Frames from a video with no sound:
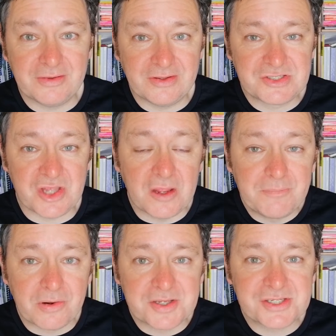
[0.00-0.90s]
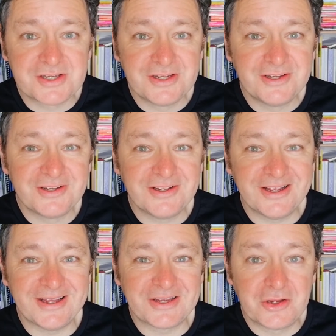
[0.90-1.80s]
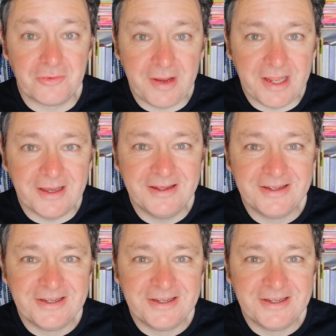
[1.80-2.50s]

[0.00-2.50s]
Cyprus, Korea,